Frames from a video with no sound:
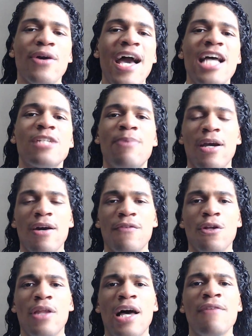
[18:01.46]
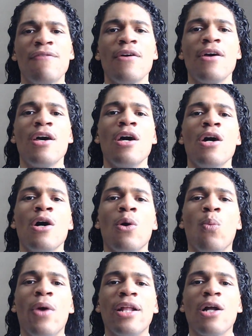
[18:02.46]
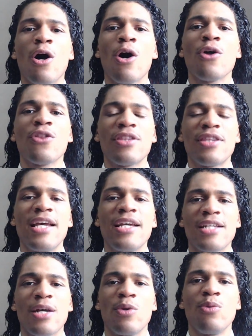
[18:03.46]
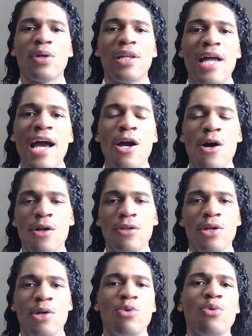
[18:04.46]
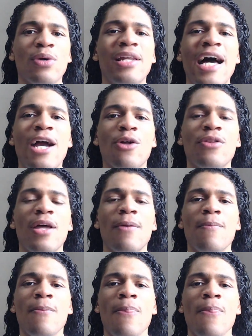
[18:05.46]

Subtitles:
aspect of their life, when all the things that we rely on them